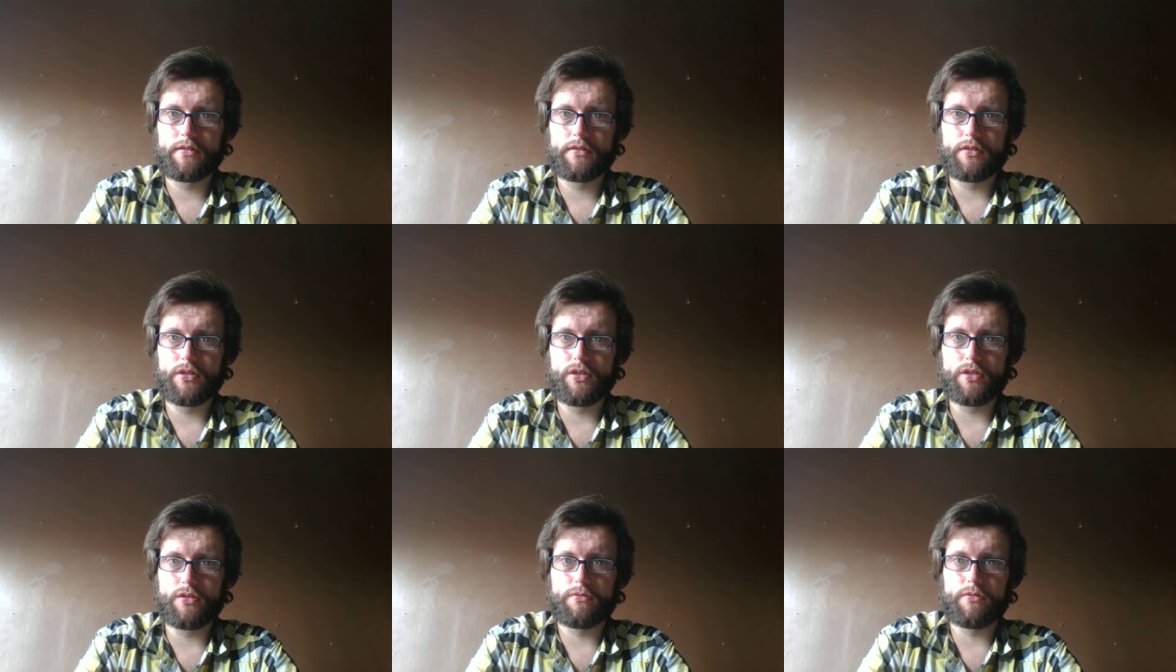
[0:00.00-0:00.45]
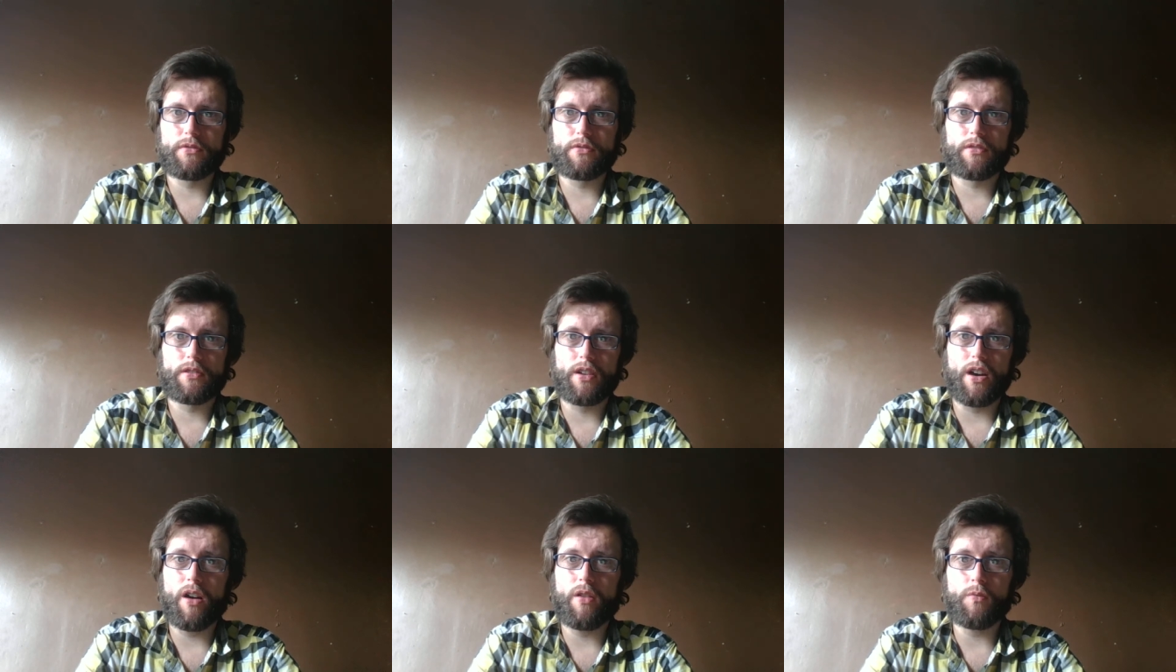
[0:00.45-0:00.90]
Just
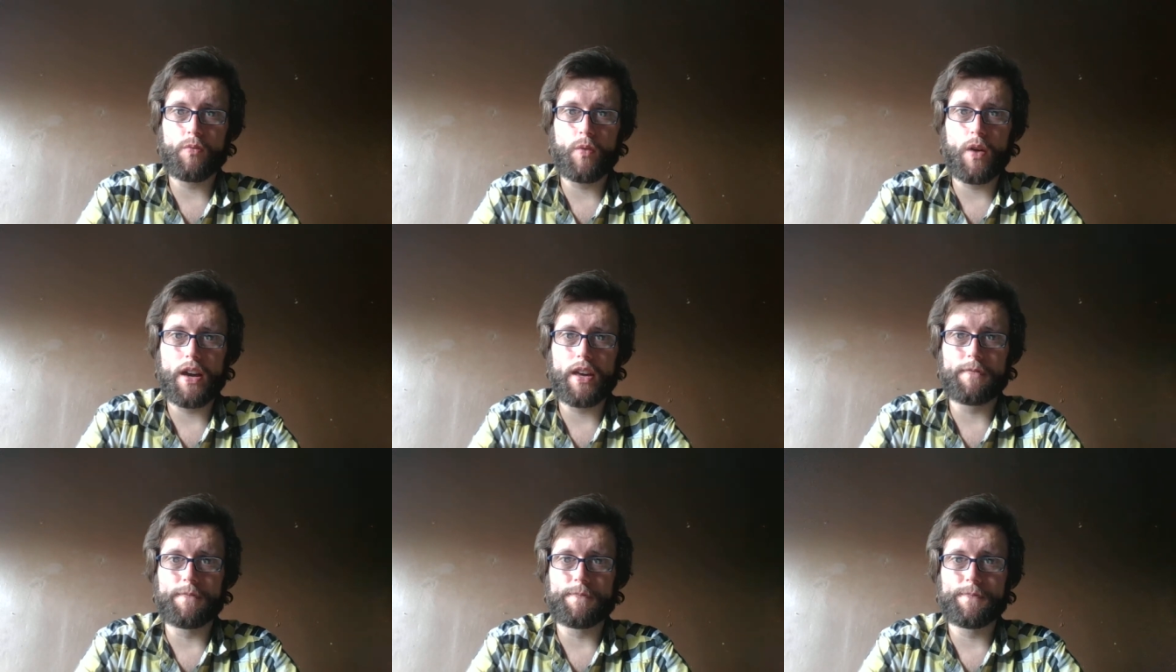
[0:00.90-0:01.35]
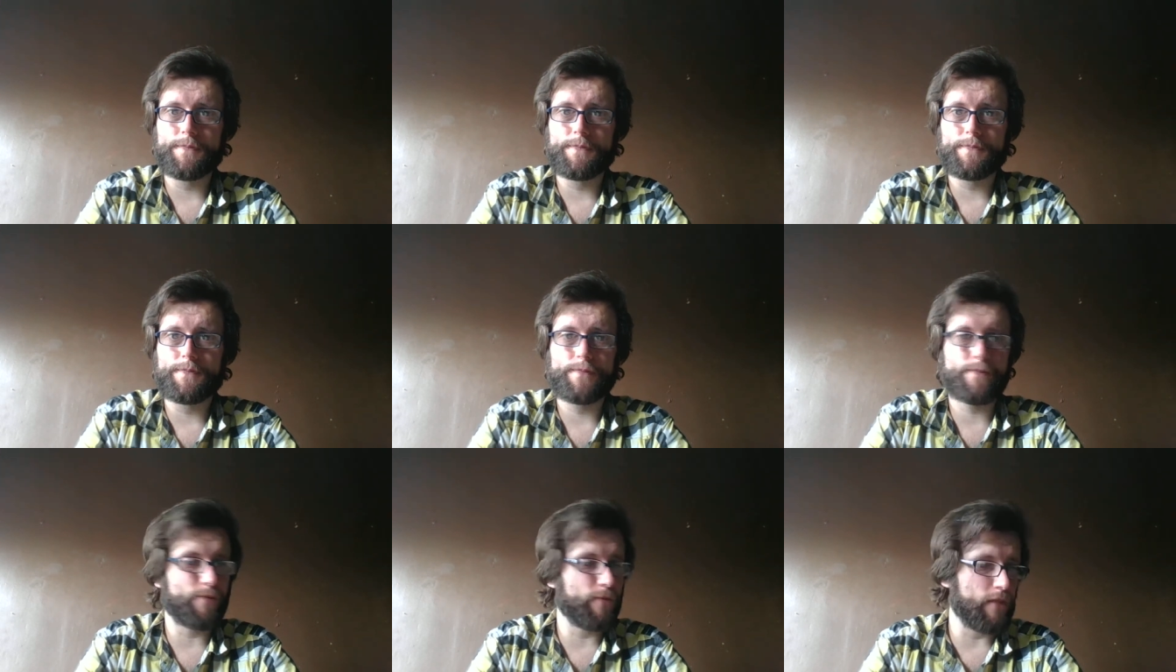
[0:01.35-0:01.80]
can't wait.
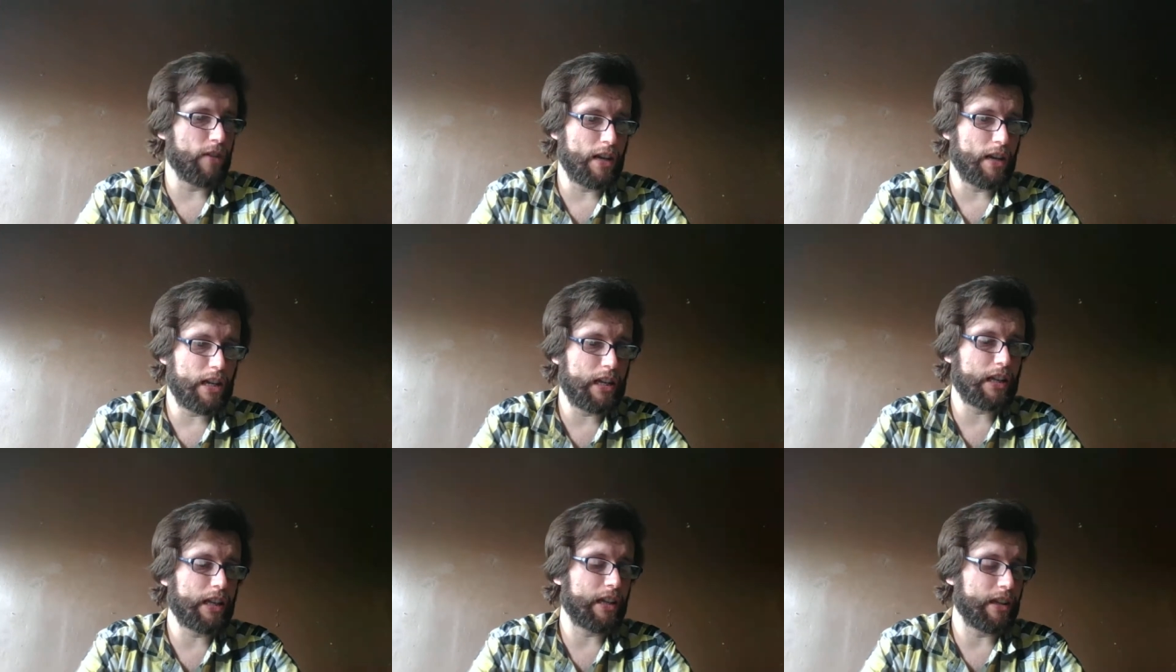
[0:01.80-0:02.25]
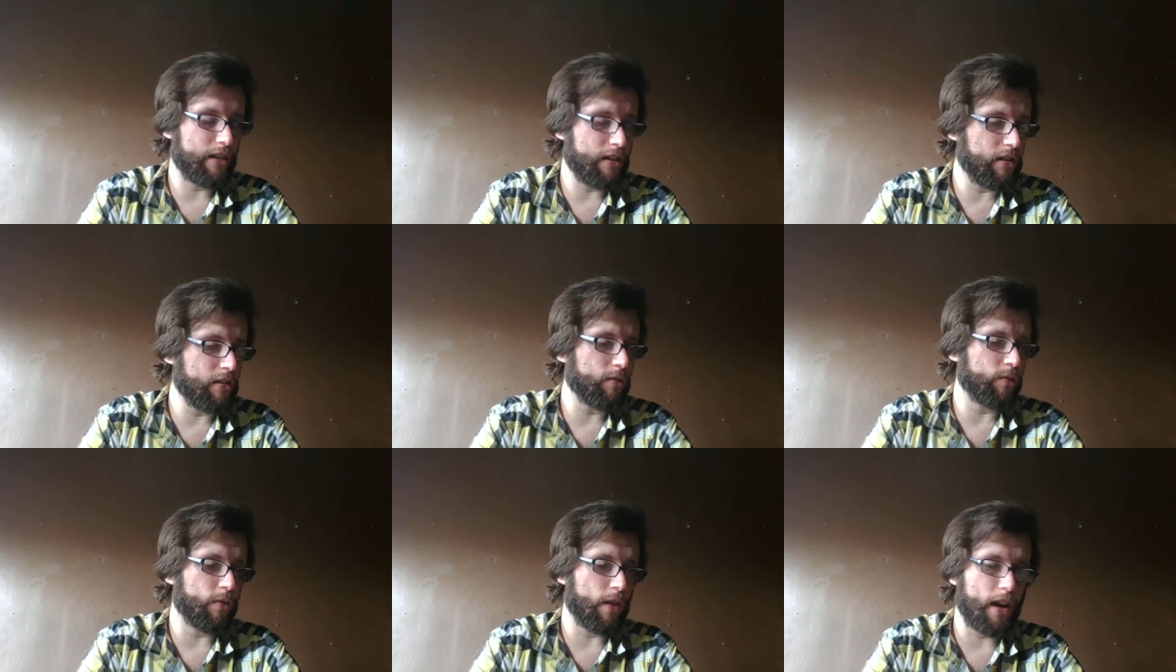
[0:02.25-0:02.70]
Really
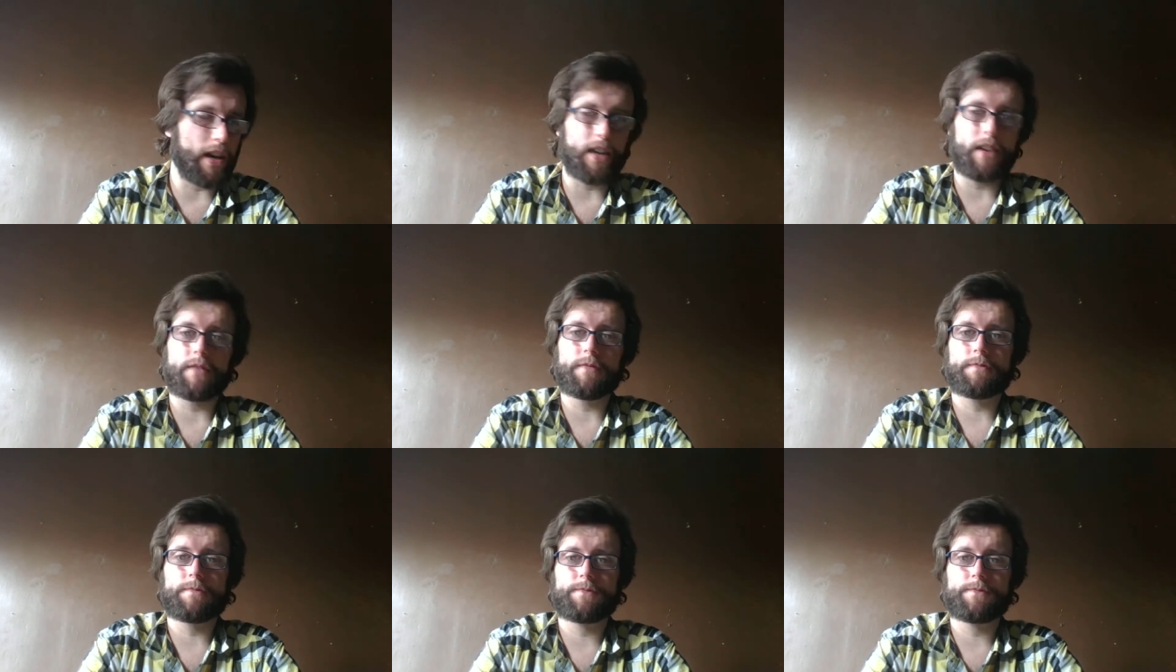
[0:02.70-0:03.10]
cannot wait.